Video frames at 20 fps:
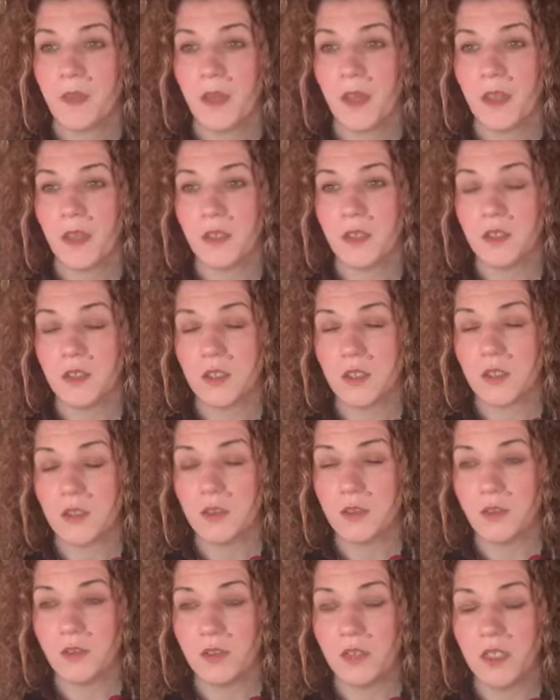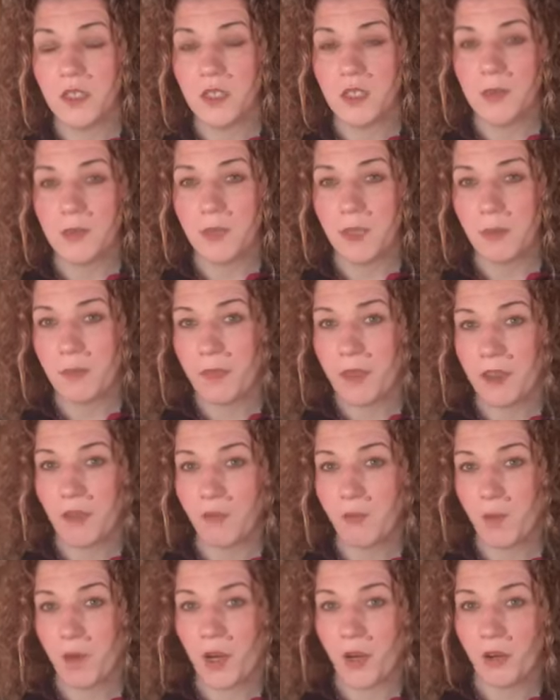and there needs to be a bit
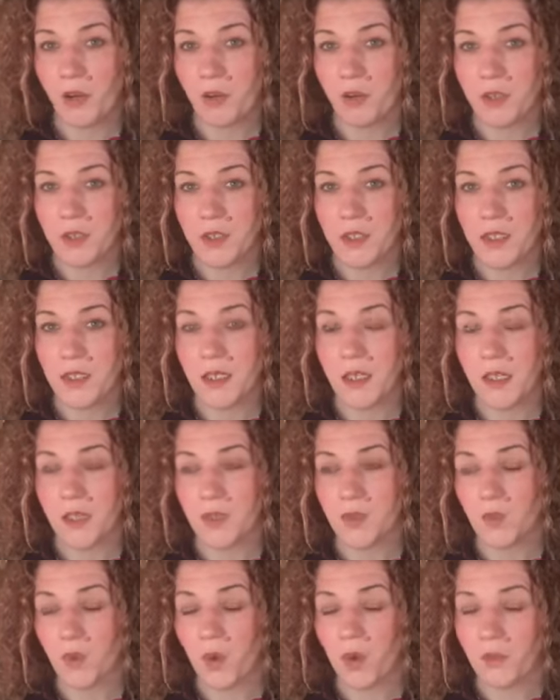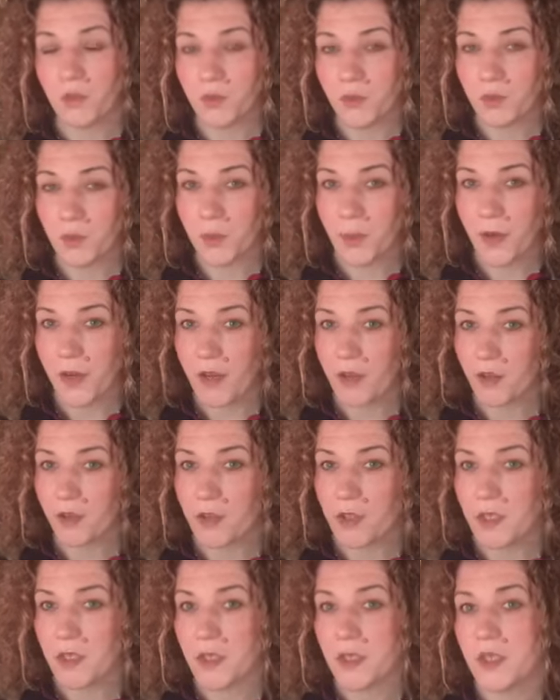of priority, and one of those
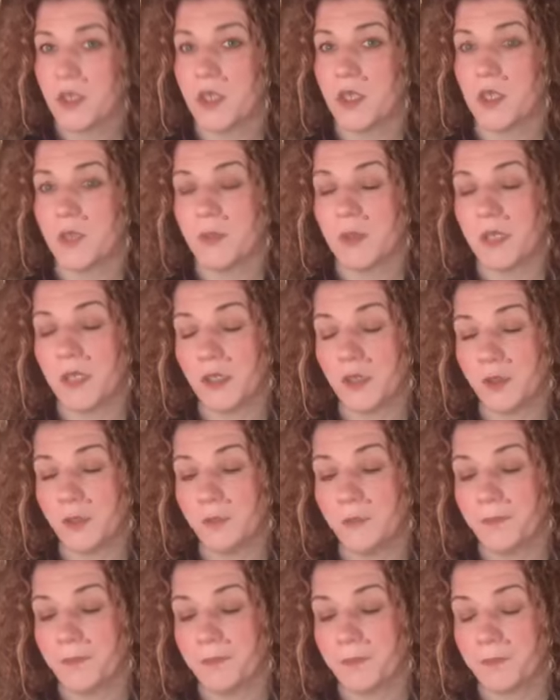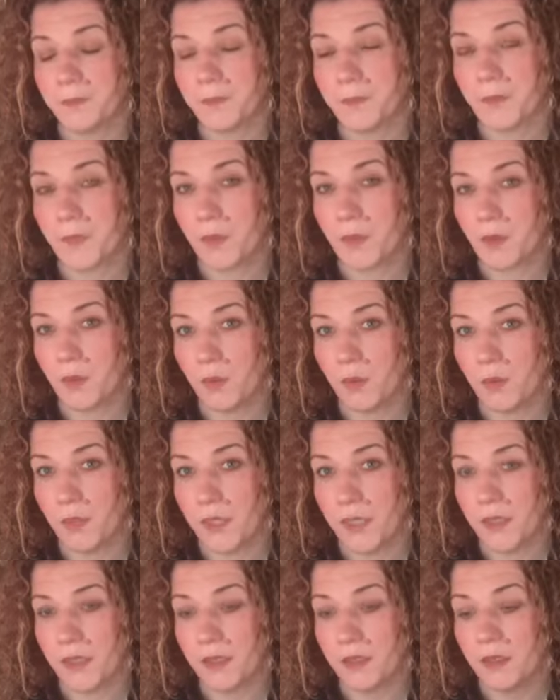priorities needs to be you.
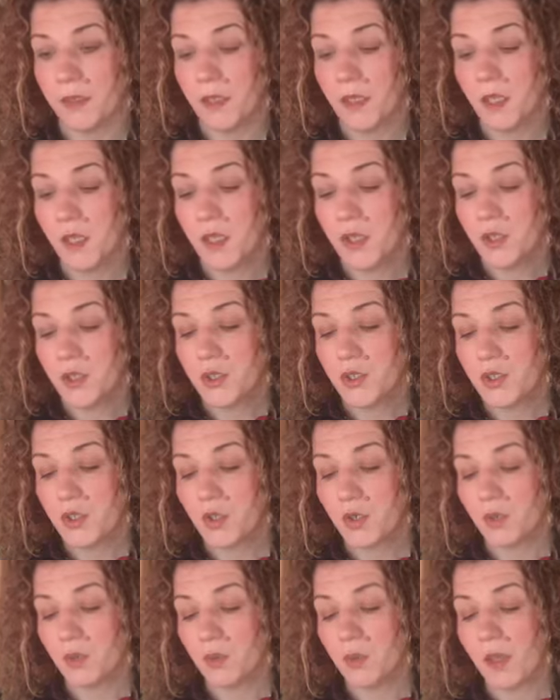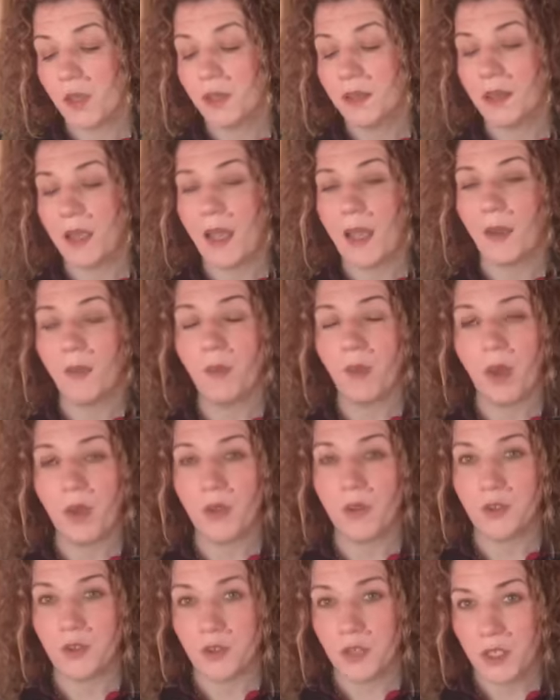Okay, so allow
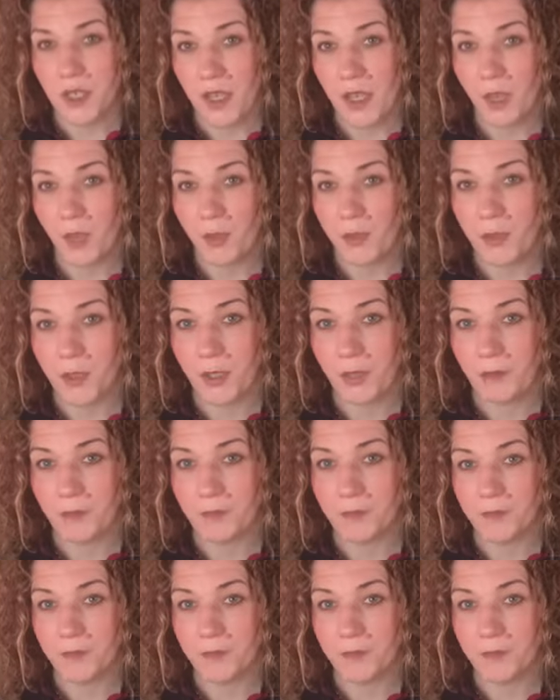others to help you.